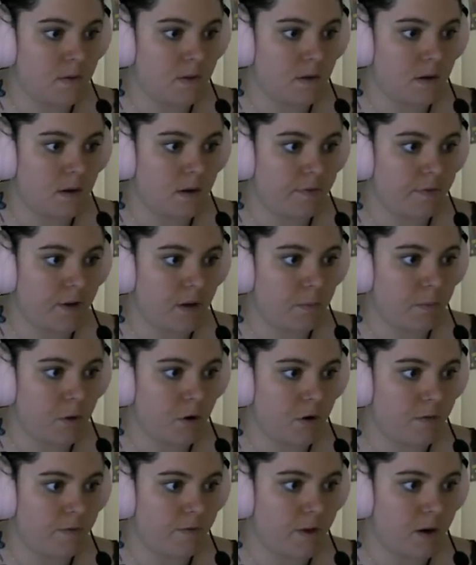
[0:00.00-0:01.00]
I found a
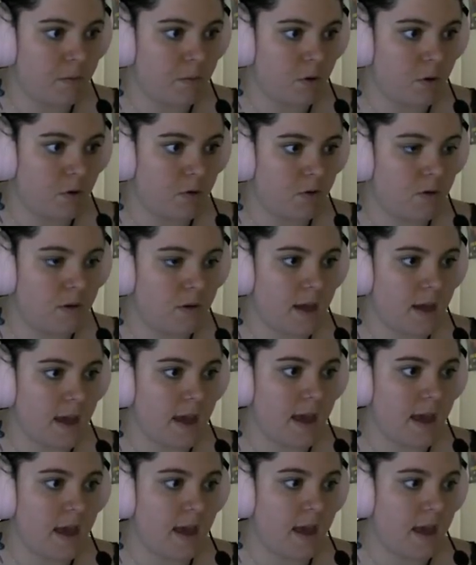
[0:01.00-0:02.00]
bone, I found a bone.
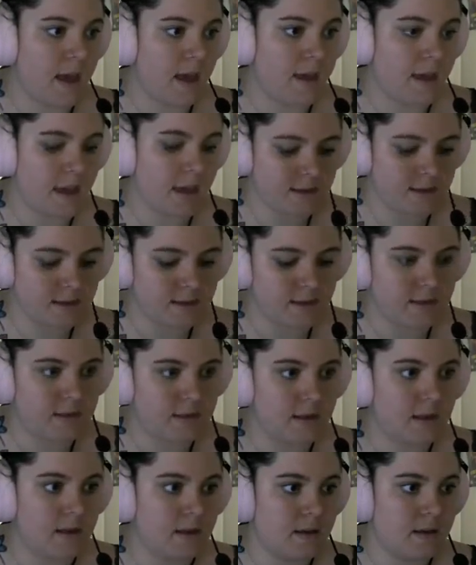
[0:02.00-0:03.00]
Hehehe, yes.
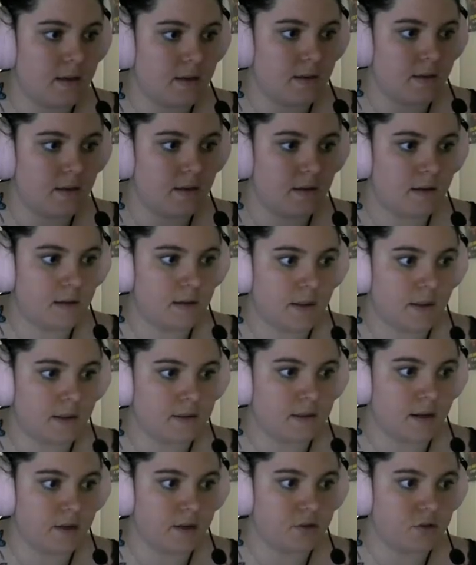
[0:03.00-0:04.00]
That's
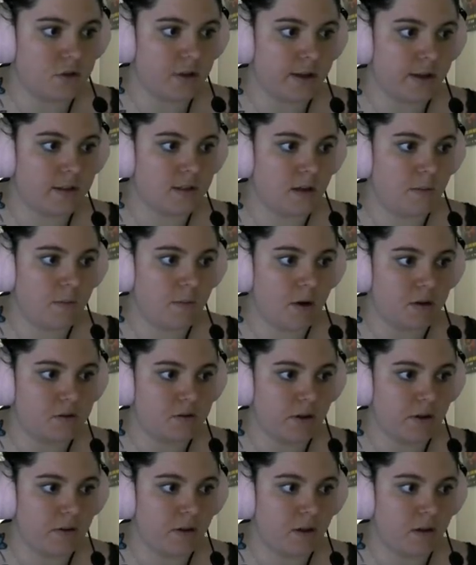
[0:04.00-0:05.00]
an extra like 10 bucks
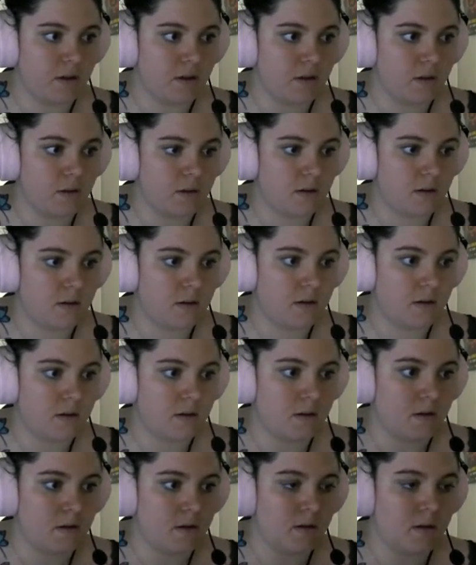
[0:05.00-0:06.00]
right there.
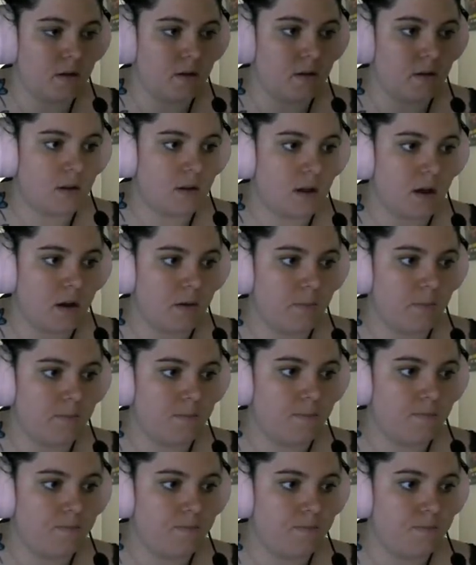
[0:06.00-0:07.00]

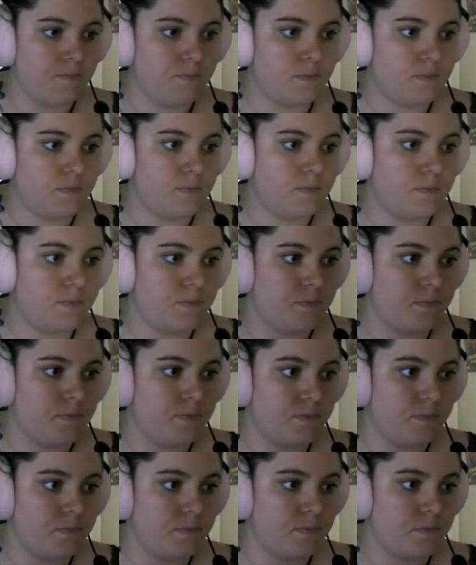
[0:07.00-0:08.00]
Um, I'm stealing more
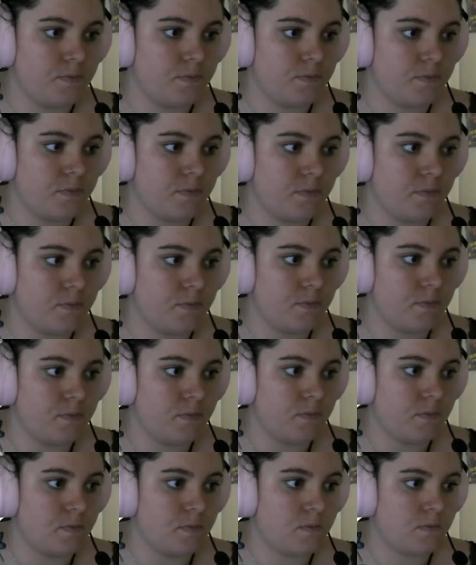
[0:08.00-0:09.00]
shit.
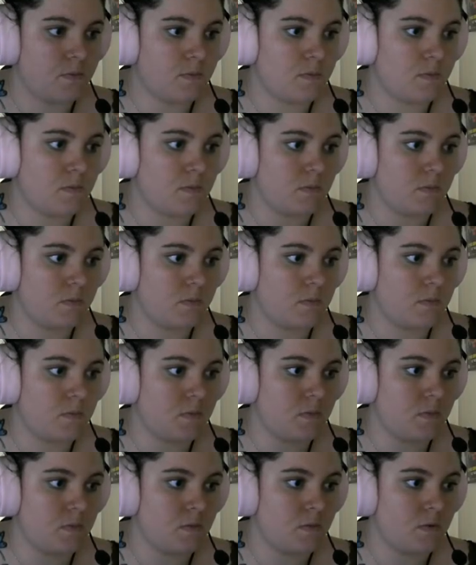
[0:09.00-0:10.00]
It's not a...
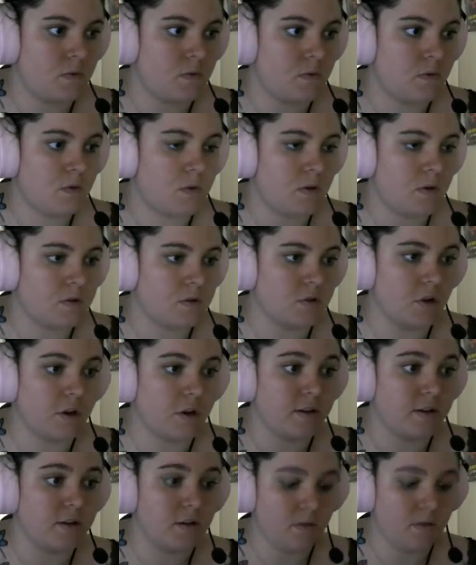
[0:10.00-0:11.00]
It's not
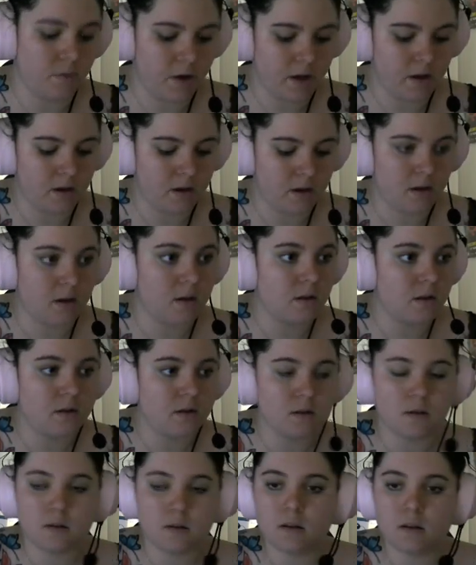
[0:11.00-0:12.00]
a... Wait. It's
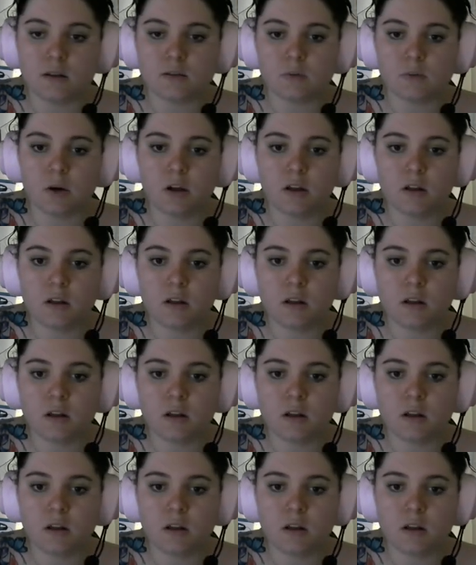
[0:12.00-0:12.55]
what? It's what?